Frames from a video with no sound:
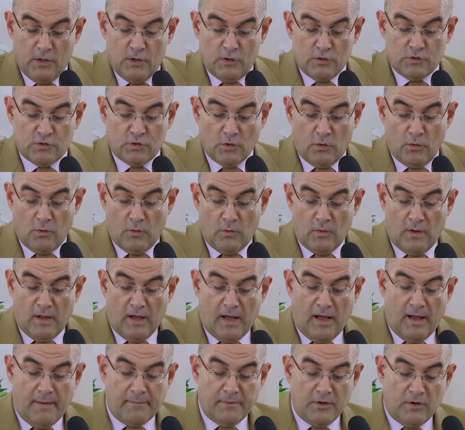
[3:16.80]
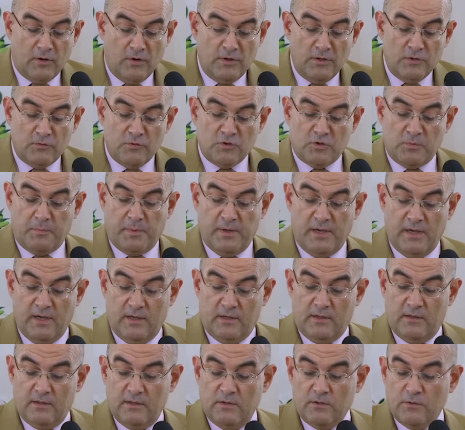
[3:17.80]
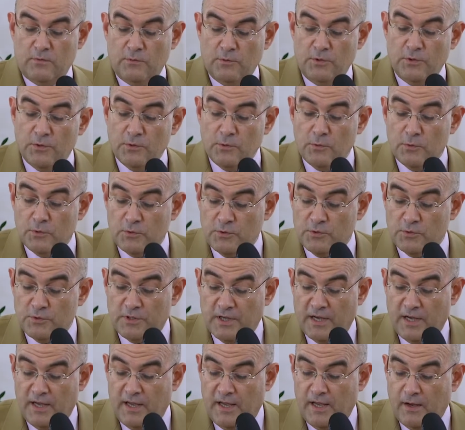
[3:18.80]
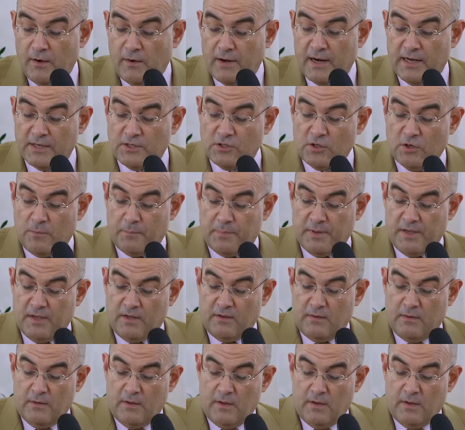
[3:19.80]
So I'm going to speak to you today on a topic